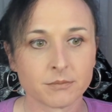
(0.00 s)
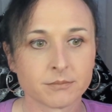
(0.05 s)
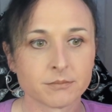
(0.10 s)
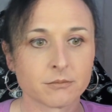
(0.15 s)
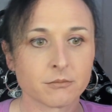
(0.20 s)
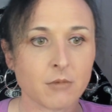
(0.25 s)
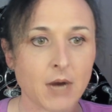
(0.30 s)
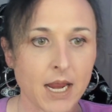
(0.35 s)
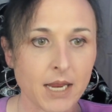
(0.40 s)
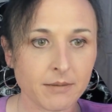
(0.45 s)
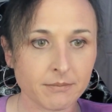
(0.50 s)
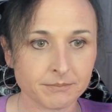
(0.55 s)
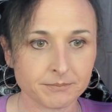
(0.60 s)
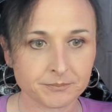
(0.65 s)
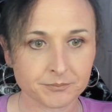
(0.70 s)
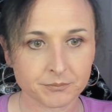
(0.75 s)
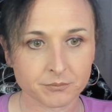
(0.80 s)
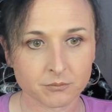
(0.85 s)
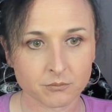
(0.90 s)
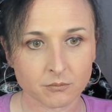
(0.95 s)
right?
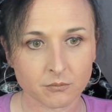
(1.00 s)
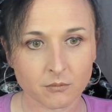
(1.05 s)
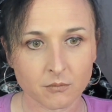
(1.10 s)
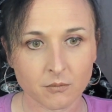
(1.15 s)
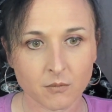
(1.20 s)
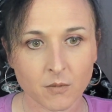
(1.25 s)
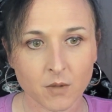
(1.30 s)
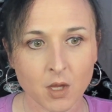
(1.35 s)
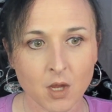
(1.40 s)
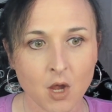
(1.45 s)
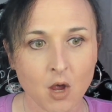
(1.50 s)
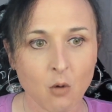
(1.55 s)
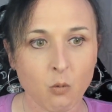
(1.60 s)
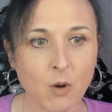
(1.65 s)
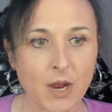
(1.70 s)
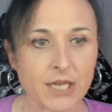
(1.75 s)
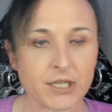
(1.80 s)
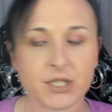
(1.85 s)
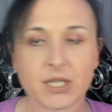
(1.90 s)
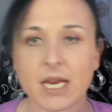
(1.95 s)

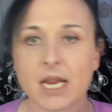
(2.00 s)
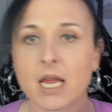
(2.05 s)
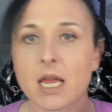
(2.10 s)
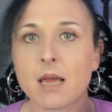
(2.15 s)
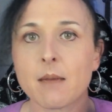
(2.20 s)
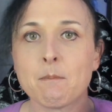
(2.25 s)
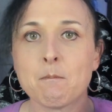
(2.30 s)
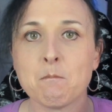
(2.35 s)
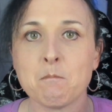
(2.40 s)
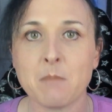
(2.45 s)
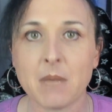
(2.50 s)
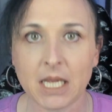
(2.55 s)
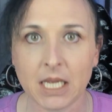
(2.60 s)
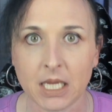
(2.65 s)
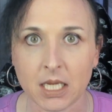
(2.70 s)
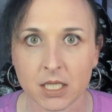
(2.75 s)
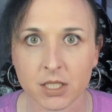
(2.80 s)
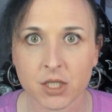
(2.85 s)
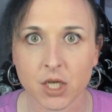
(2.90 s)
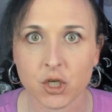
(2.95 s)
Which
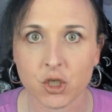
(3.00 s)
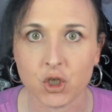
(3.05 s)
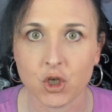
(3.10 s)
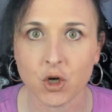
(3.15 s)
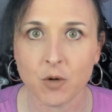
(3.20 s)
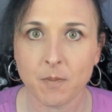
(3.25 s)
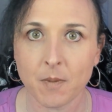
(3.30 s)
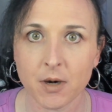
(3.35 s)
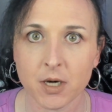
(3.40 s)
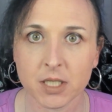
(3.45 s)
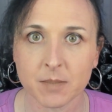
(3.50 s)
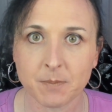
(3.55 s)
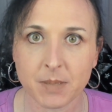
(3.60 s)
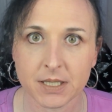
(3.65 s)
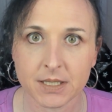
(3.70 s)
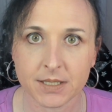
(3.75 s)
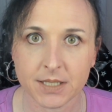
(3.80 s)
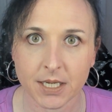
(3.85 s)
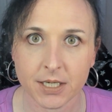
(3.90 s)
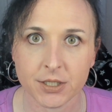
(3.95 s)
means Jupiter's
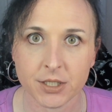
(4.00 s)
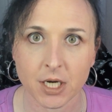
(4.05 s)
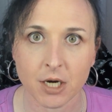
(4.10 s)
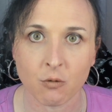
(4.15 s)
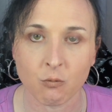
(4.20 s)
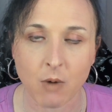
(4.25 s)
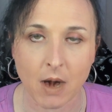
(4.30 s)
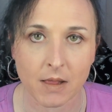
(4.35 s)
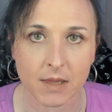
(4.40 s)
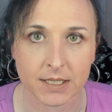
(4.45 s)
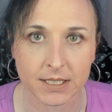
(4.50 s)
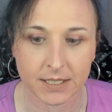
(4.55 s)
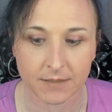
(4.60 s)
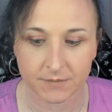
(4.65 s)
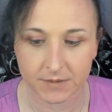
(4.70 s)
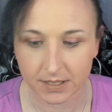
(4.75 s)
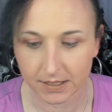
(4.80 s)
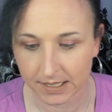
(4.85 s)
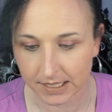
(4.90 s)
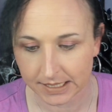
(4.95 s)
position relative
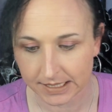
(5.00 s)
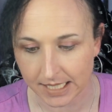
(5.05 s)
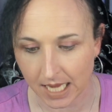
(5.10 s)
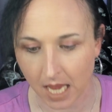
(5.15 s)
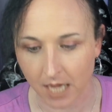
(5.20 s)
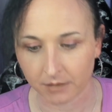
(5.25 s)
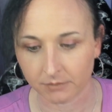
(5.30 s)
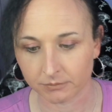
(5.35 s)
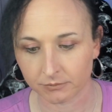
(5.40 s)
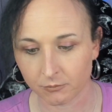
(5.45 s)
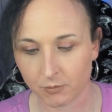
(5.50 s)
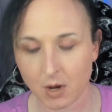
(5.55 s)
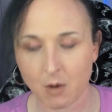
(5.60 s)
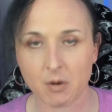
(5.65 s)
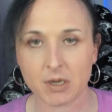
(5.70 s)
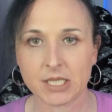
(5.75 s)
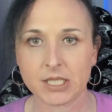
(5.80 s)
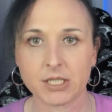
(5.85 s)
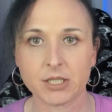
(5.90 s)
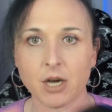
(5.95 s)
to the sun. We
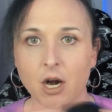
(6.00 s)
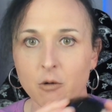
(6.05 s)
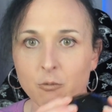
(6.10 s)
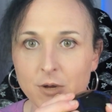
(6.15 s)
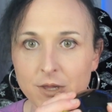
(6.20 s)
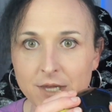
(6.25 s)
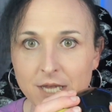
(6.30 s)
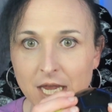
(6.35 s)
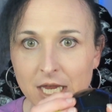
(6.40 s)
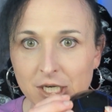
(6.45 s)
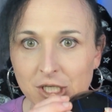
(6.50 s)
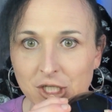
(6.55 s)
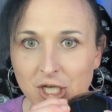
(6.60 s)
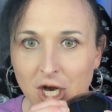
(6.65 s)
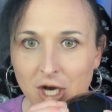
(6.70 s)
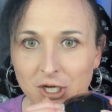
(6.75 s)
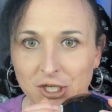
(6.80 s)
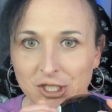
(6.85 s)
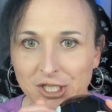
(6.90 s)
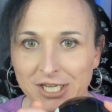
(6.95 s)
always start with
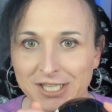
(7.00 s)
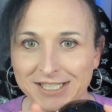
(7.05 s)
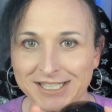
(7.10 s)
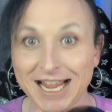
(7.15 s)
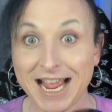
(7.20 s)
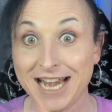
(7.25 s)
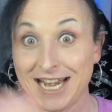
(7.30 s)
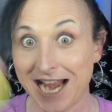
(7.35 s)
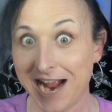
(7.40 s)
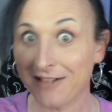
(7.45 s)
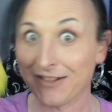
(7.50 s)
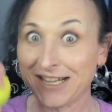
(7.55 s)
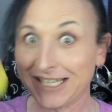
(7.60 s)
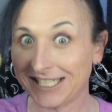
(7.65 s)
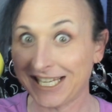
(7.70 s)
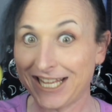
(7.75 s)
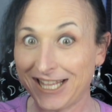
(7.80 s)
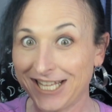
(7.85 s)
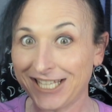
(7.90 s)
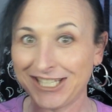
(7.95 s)
conjunctions. Now let's
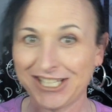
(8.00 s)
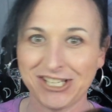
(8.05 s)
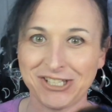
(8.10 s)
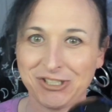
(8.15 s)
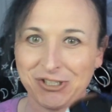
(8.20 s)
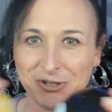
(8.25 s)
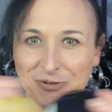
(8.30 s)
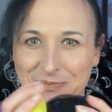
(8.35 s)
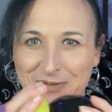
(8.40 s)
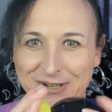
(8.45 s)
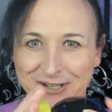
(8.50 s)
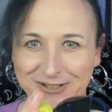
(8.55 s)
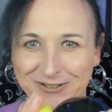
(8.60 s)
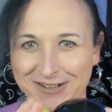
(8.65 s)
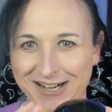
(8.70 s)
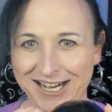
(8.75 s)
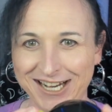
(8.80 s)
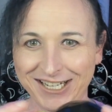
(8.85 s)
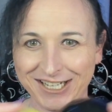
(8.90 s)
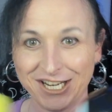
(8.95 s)
say this is Jupiter,
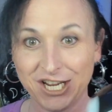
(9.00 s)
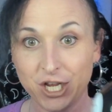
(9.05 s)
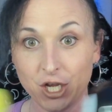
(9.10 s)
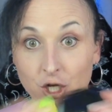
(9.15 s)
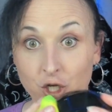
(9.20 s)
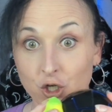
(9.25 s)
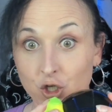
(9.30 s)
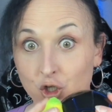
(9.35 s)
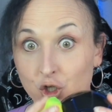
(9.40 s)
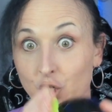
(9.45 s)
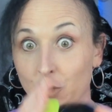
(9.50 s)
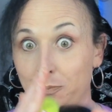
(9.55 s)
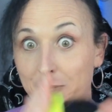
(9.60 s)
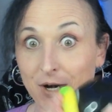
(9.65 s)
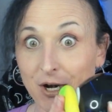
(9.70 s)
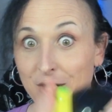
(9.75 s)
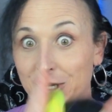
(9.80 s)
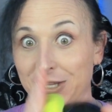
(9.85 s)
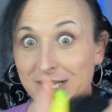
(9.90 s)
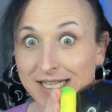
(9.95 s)
right?
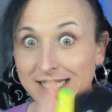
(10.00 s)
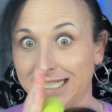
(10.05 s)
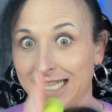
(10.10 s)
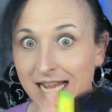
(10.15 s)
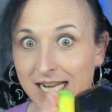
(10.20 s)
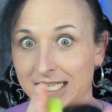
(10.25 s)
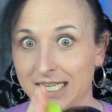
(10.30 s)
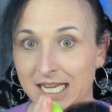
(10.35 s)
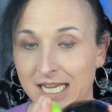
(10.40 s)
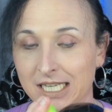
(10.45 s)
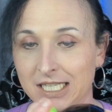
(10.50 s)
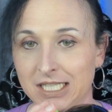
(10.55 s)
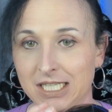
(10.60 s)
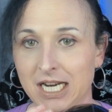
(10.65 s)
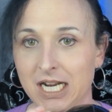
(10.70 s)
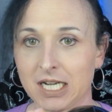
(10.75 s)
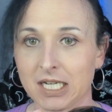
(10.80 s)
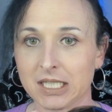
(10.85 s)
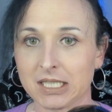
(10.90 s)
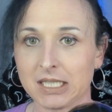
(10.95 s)
Jupiter and the sun
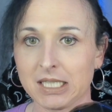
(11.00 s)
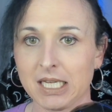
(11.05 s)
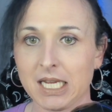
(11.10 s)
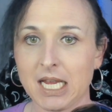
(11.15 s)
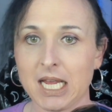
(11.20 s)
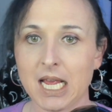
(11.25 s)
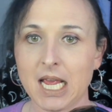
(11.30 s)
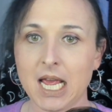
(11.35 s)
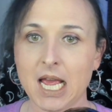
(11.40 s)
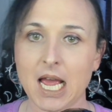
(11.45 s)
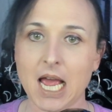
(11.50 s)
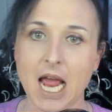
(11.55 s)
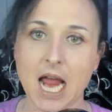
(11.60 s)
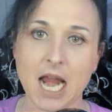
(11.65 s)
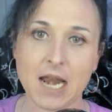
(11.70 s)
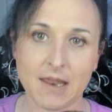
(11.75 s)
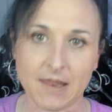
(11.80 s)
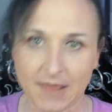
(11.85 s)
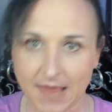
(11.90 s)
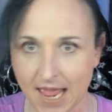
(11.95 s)
conjunct.
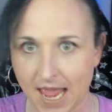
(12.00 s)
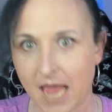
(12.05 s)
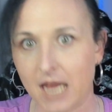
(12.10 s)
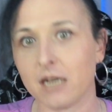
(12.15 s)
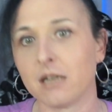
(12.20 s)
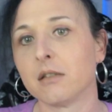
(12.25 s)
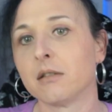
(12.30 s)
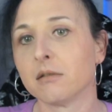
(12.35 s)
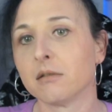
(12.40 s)
And then,